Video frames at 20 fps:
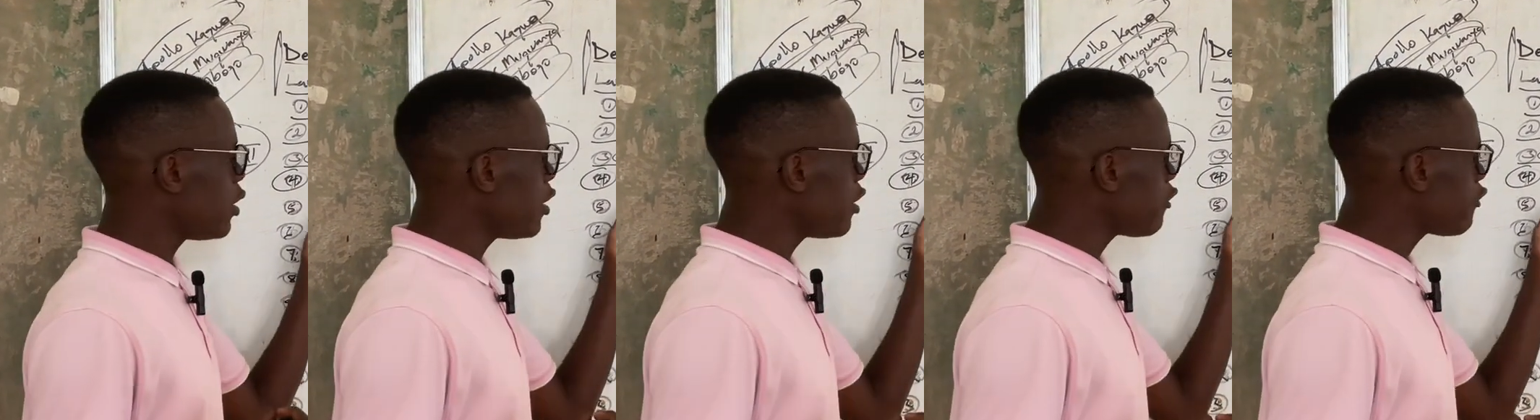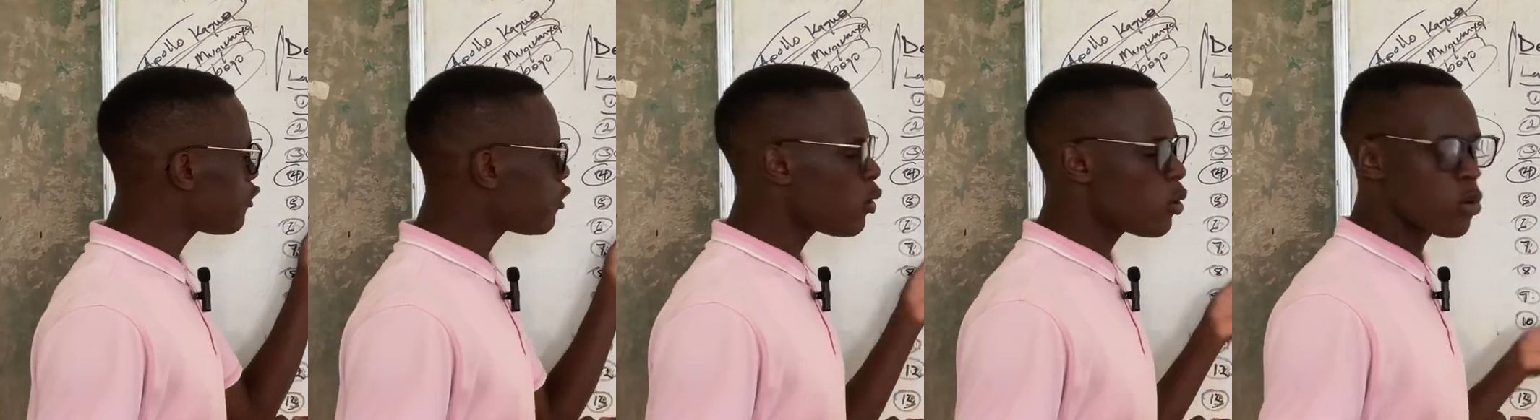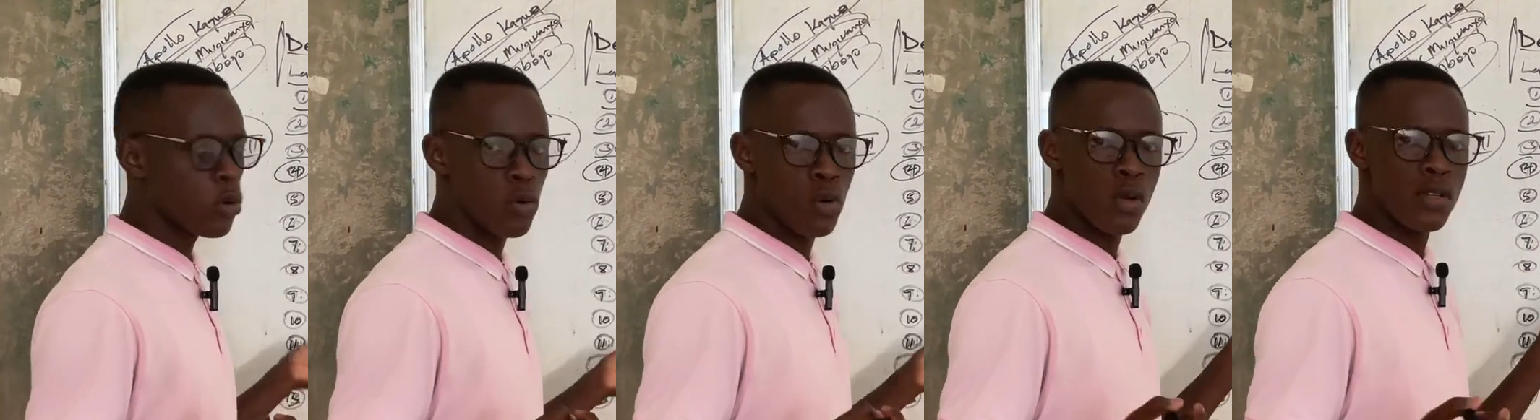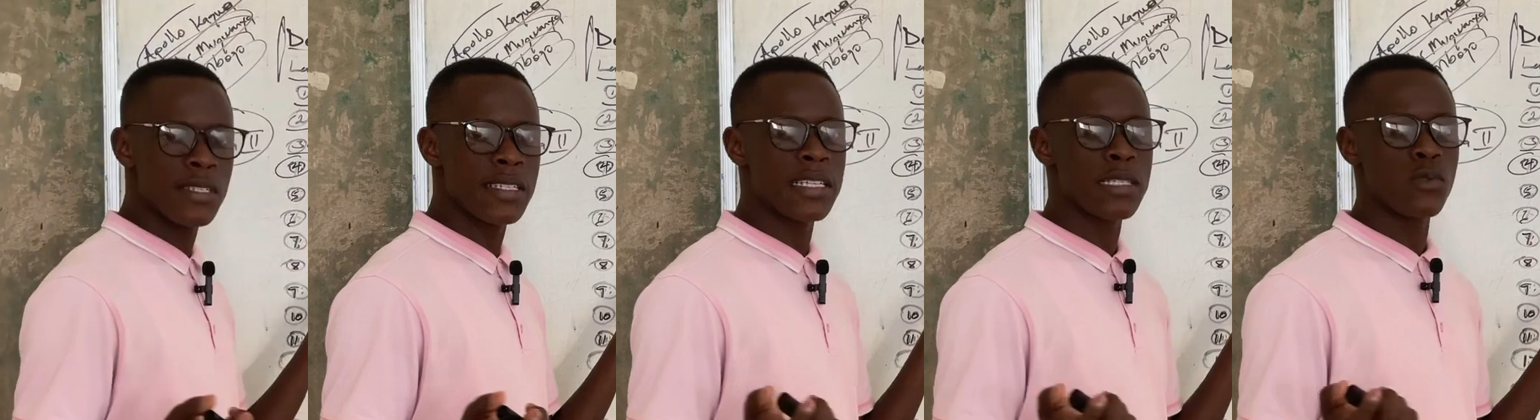if all
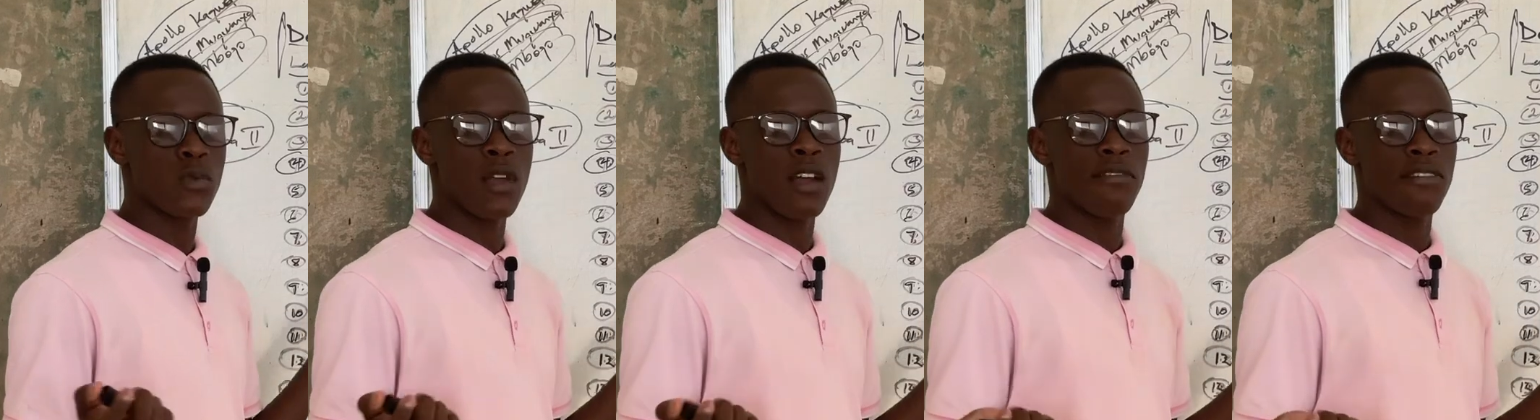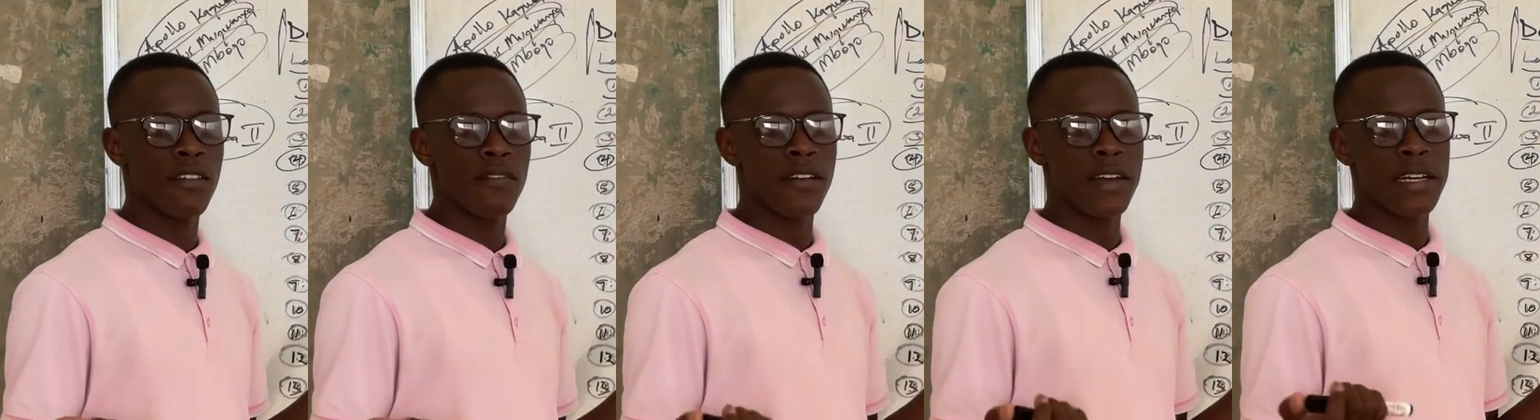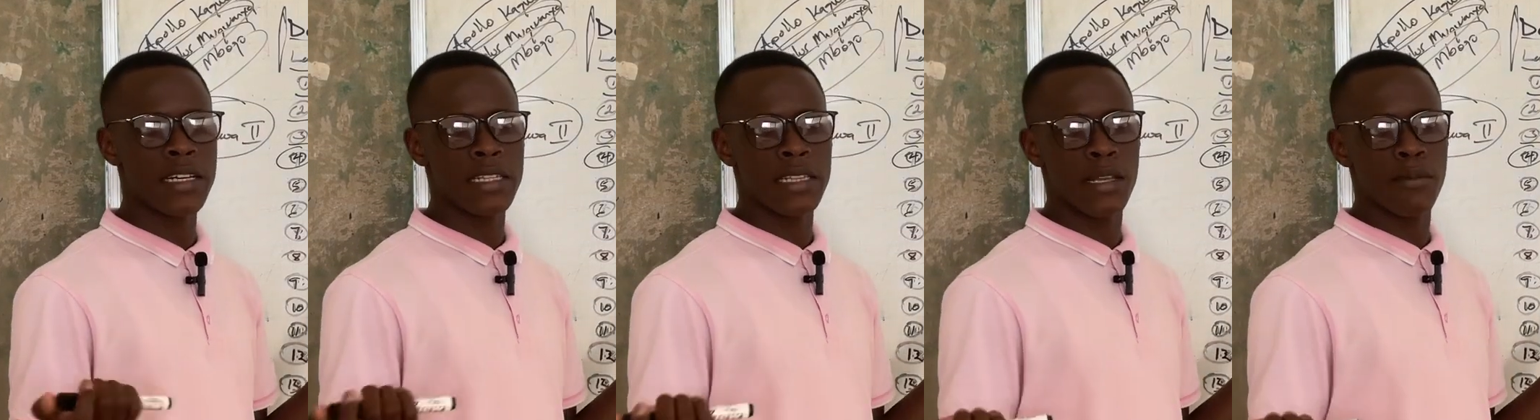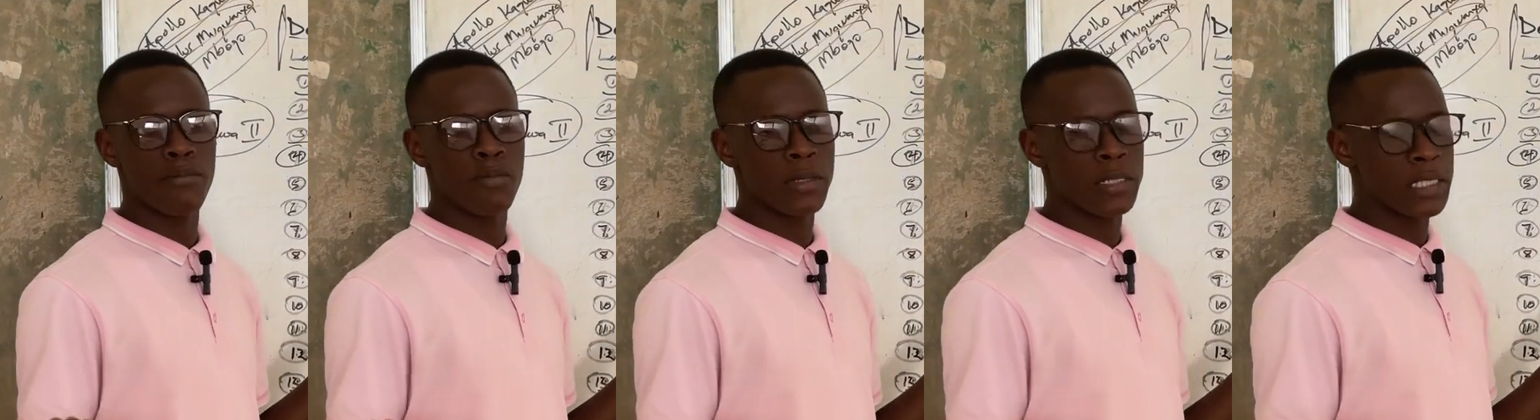clauses were favoring
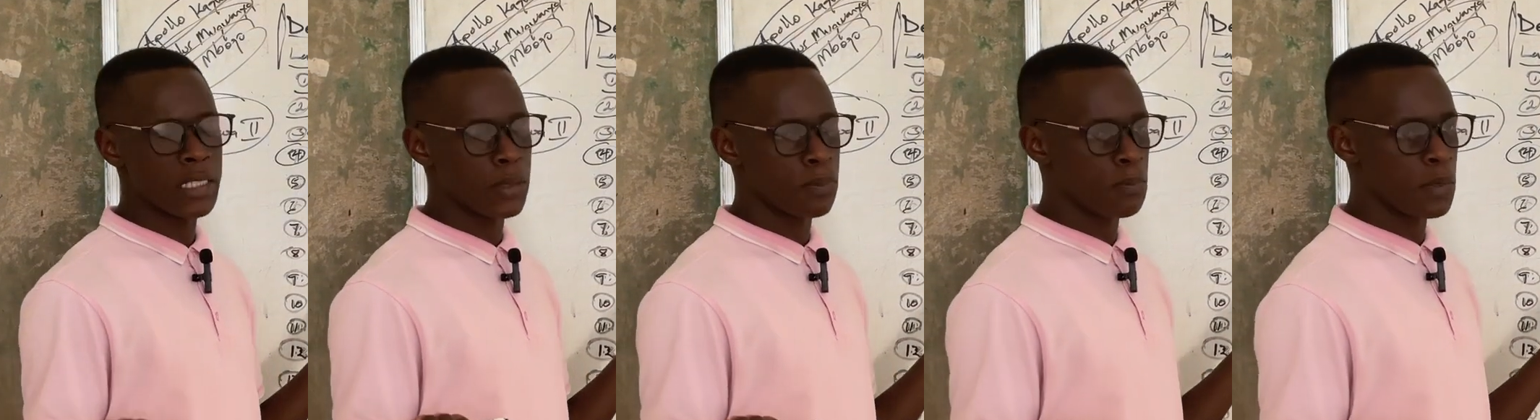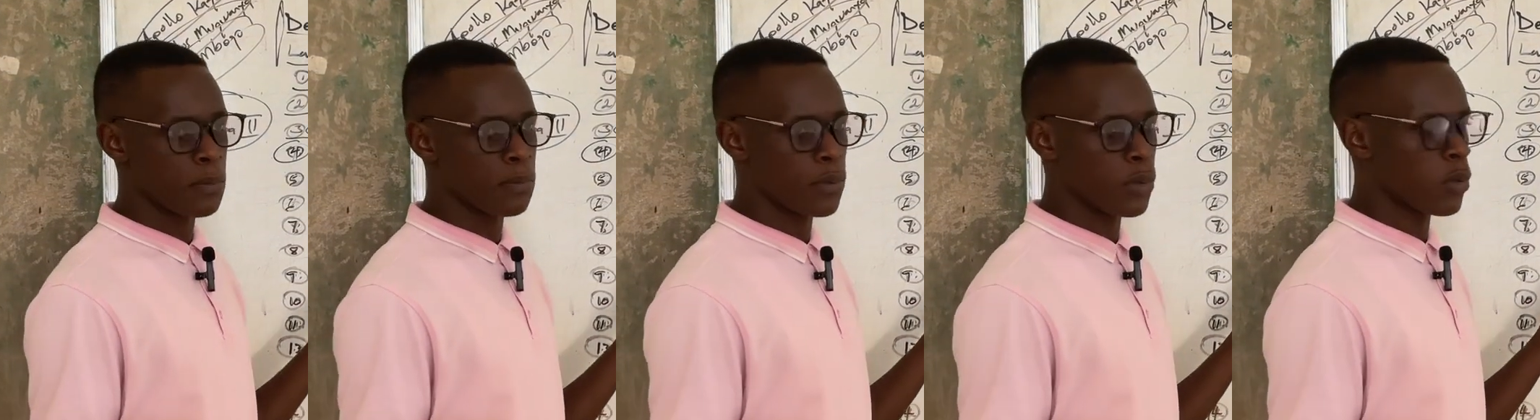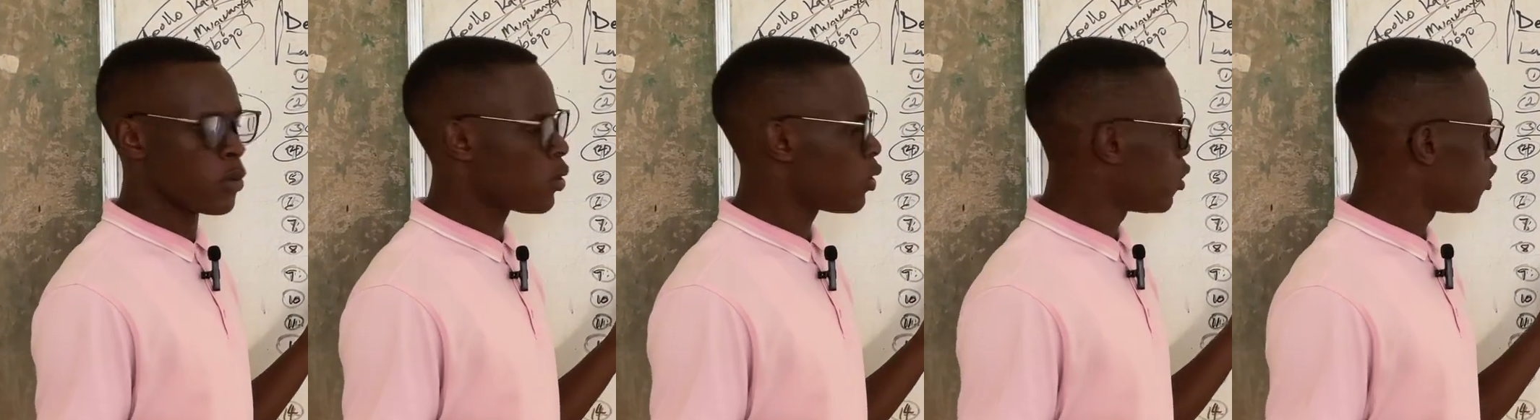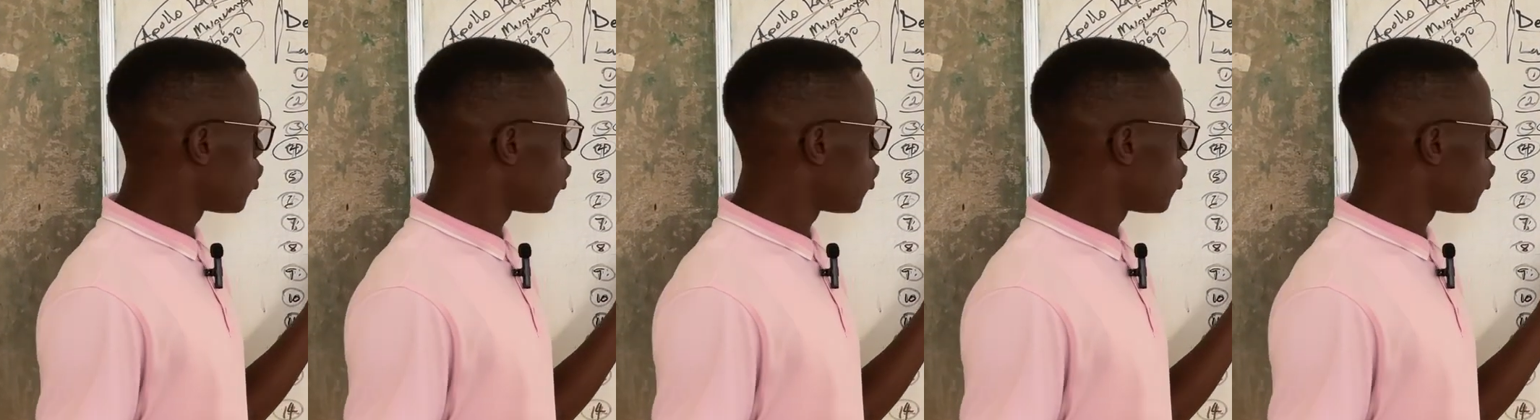the British people,